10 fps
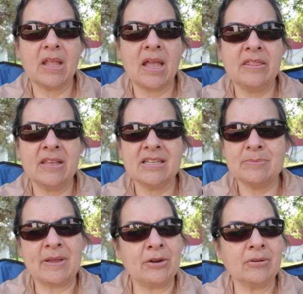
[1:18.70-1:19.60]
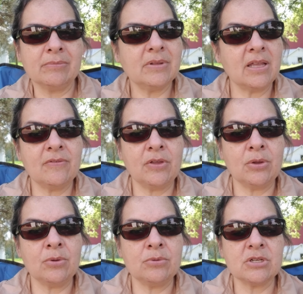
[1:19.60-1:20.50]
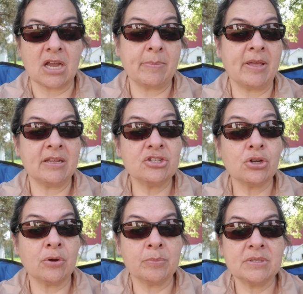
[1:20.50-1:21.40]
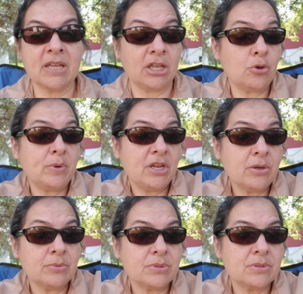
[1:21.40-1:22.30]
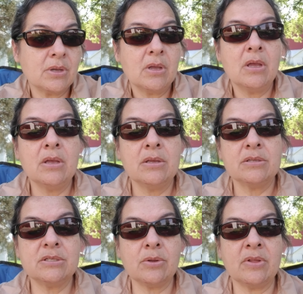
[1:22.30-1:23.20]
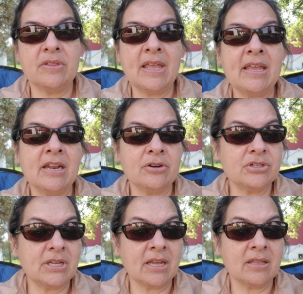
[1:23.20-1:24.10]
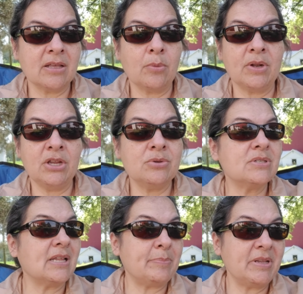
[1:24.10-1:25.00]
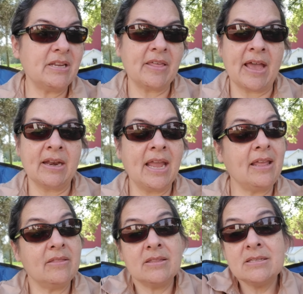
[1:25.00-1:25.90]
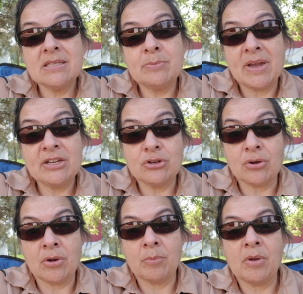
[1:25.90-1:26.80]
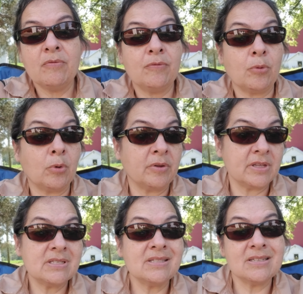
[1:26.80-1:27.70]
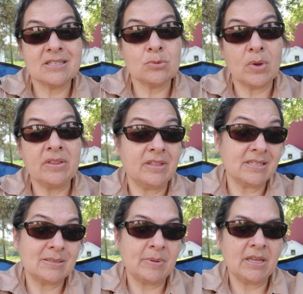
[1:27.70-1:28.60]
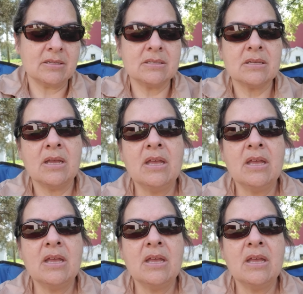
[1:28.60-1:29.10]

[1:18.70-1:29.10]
I think it's better if you talk about it in terms that you would use, so that they can understand that when you slip into that, hey, this is my term for this and this is what this means.